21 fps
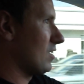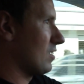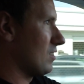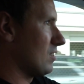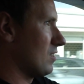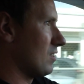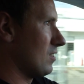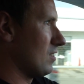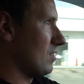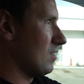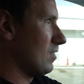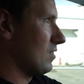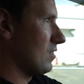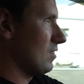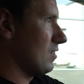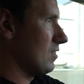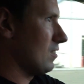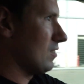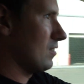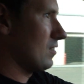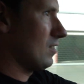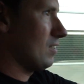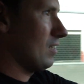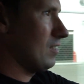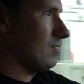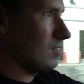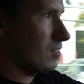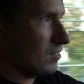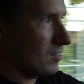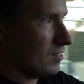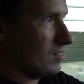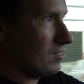it. Hey,
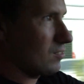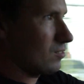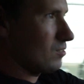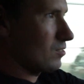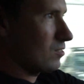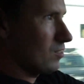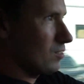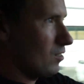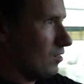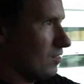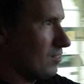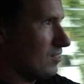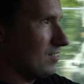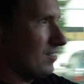look, there's old girl.